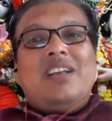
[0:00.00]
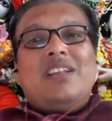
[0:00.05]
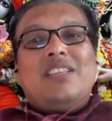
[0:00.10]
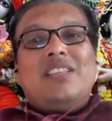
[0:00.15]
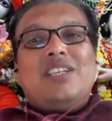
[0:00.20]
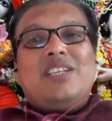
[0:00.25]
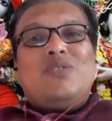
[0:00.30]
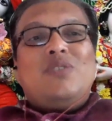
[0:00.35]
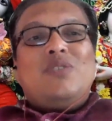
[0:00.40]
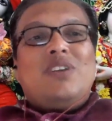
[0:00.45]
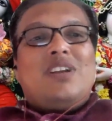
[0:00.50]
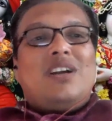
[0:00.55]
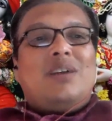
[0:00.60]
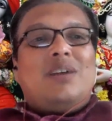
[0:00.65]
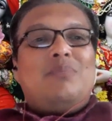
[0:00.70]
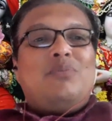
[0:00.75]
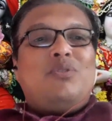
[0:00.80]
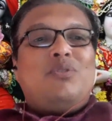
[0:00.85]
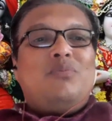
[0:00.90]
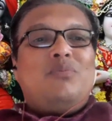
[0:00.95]
Thus you will
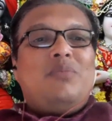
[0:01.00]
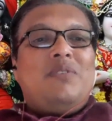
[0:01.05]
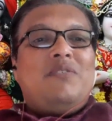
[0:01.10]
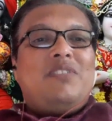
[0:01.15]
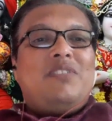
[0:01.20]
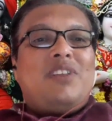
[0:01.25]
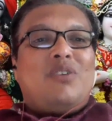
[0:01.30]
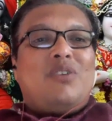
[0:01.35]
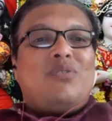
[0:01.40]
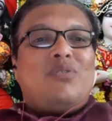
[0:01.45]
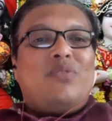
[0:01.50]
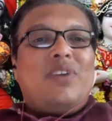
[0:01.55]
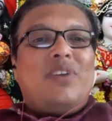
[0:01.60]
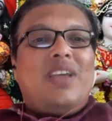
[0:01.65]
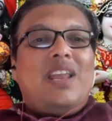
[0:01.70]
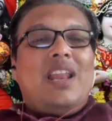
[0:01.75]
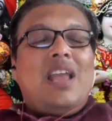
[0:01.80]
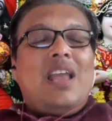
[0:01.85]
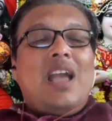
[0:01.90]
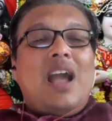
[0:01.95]
come to me without
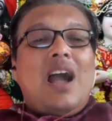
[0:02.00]
fail.